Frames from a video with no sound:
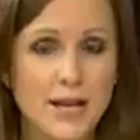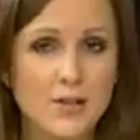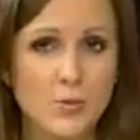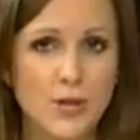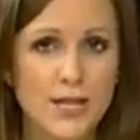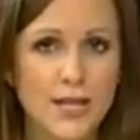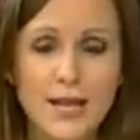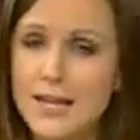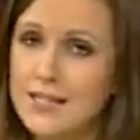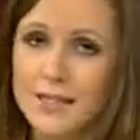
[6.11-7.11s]
next week.
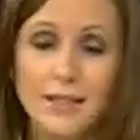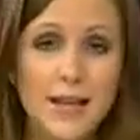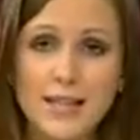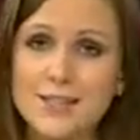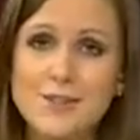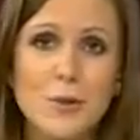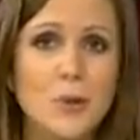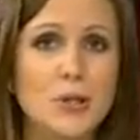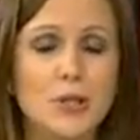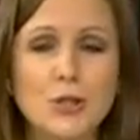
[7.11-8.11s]
It's the latest
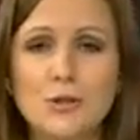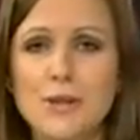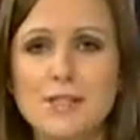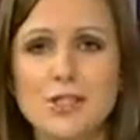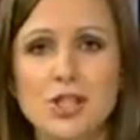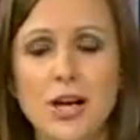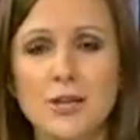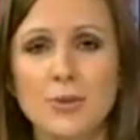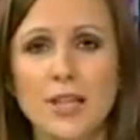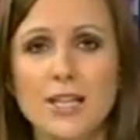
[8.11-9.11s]
thorn in U.S. and
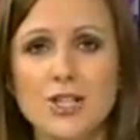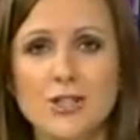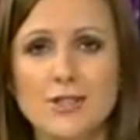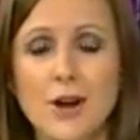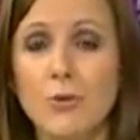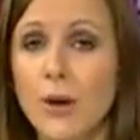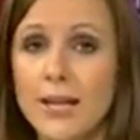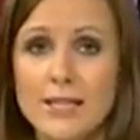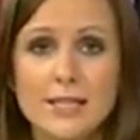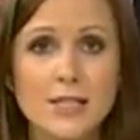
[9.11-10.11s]
China relations,
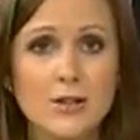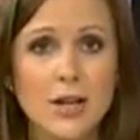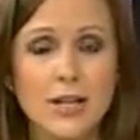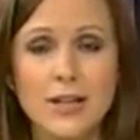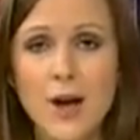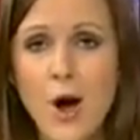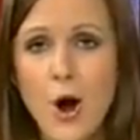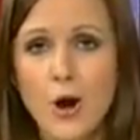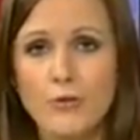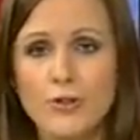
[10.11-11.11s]
already deteriorating
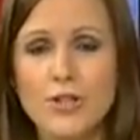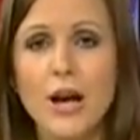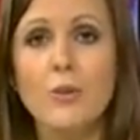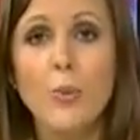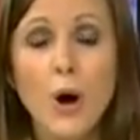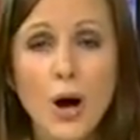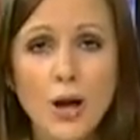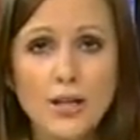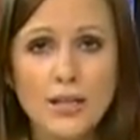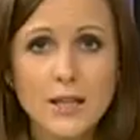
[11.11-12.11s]
over
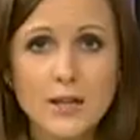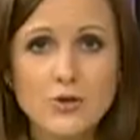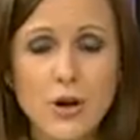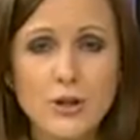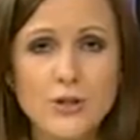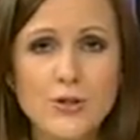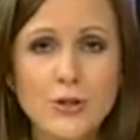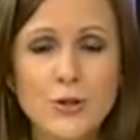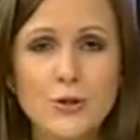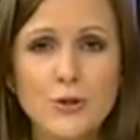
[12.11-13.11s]
Taiwan and electronic
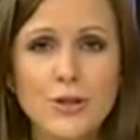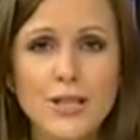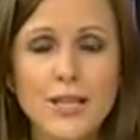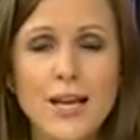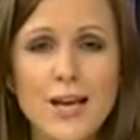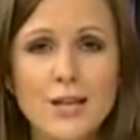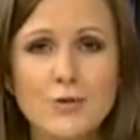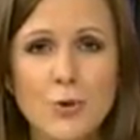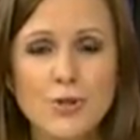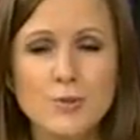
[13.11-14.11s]
security. And
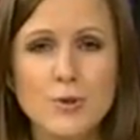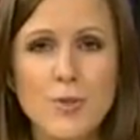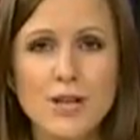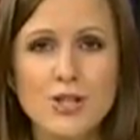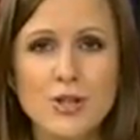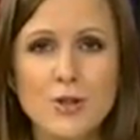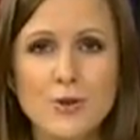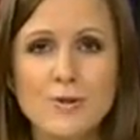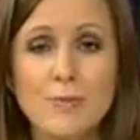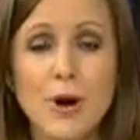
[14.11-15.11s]
of course, we mentioned
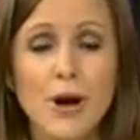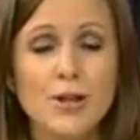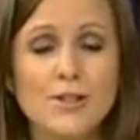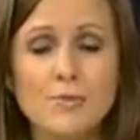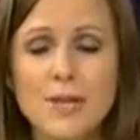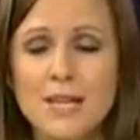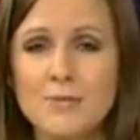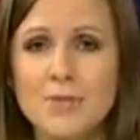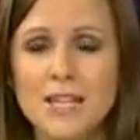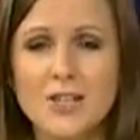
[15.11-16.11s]
those bonds
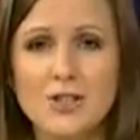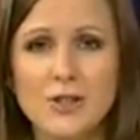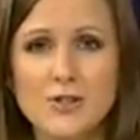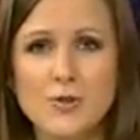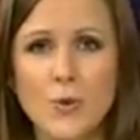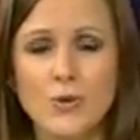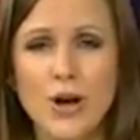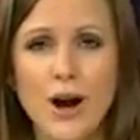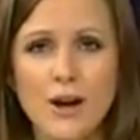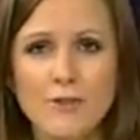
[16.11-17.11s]
being potentially sold
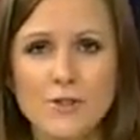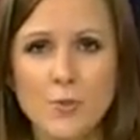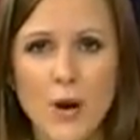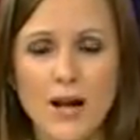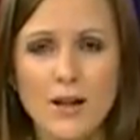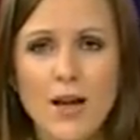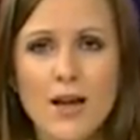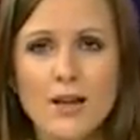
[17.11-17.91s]
off as well.